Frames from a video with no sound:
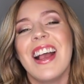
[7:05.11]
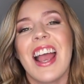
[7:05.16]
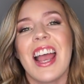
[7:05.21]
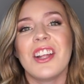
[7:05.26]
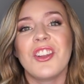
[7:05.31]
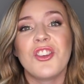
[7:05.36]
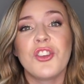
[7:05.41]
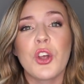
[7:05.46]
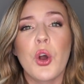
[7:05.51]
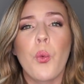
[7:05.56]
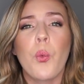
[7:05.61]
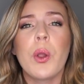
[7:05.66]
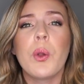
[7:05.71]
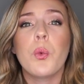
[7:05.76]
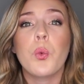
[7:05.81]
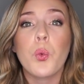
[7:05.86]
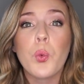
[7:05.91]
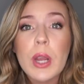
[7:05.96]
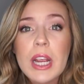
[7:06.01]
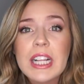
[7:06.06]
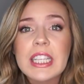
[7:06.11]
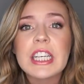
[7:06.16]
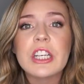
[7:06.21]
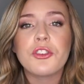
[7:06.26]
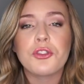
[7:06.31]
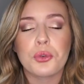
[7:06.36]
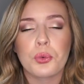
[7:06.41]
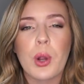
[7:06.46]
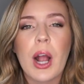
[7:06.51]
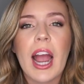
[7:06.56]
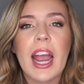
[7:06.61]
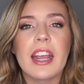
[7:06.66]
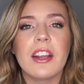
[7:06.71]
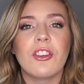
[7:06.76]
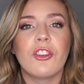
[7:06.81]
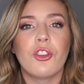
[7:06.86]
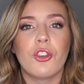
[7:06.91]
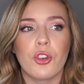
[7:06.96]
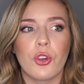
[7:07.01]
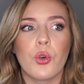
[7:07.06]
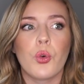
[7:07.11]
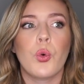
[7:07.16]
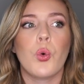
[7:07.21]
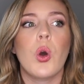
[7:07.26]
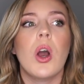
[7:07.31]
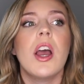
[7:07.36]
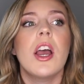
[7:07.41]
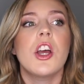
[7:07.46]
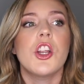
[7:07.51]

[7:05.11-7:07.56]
And so we really try to